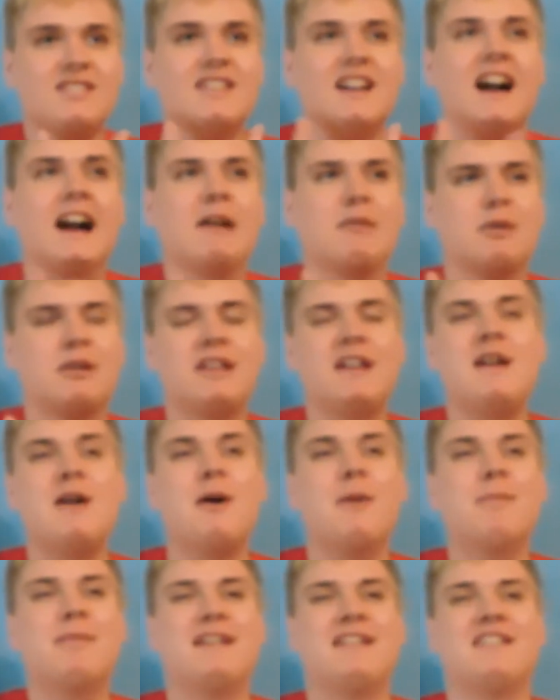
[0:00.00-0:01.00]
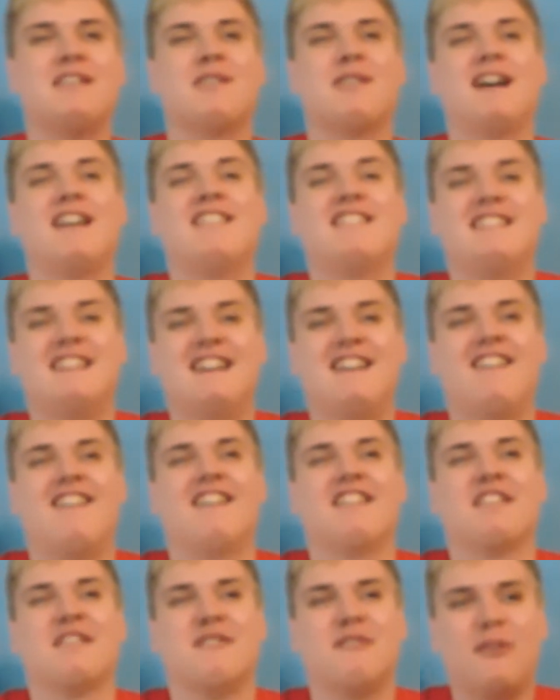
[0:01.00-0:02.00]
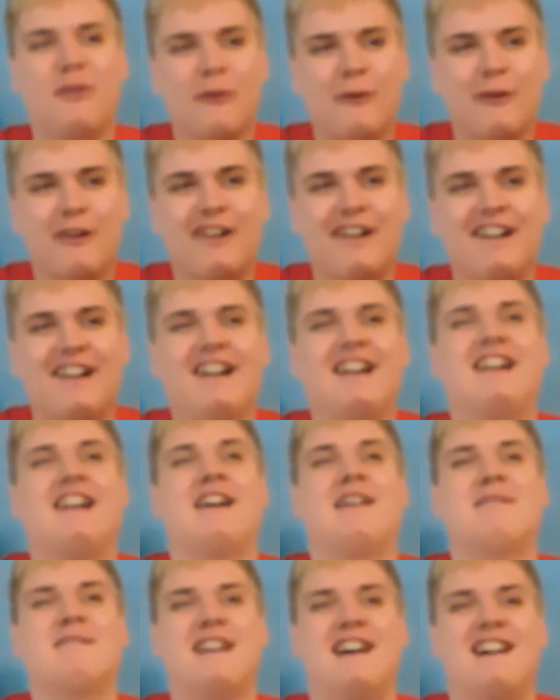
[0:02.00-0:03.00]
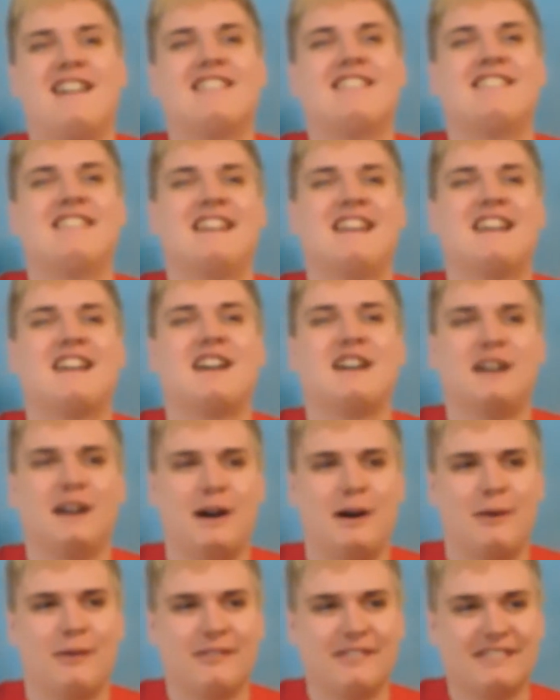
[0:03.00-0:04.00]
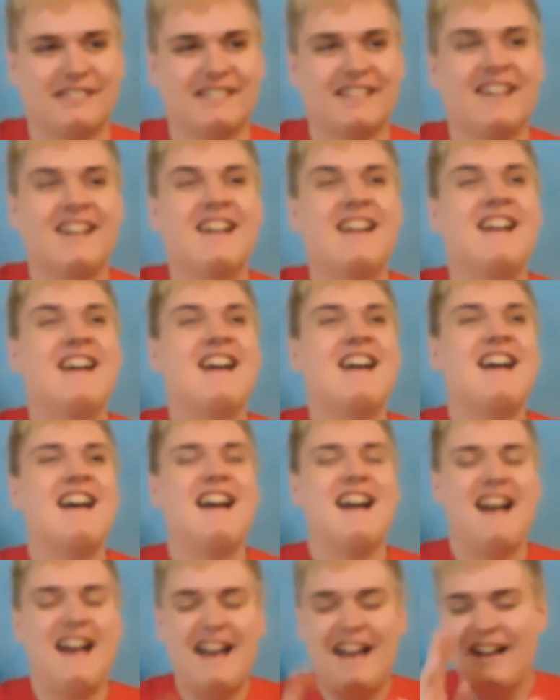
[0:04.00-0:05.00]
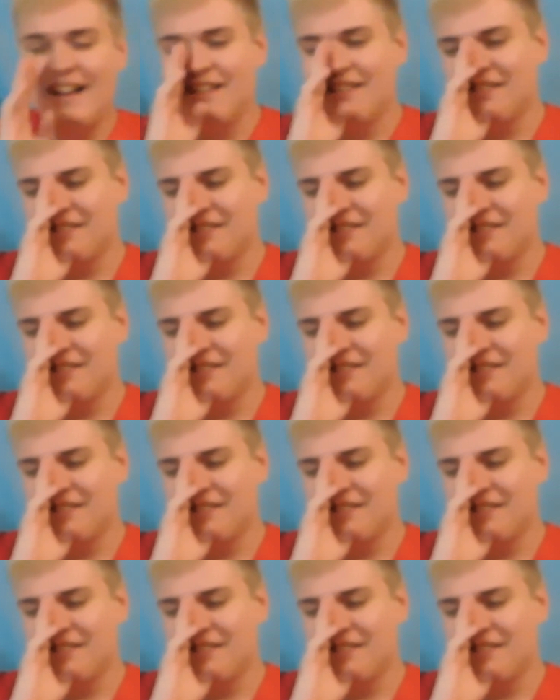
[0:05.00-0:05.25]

I really hope that's a resident on the floor and I'm not seeing a ghost. And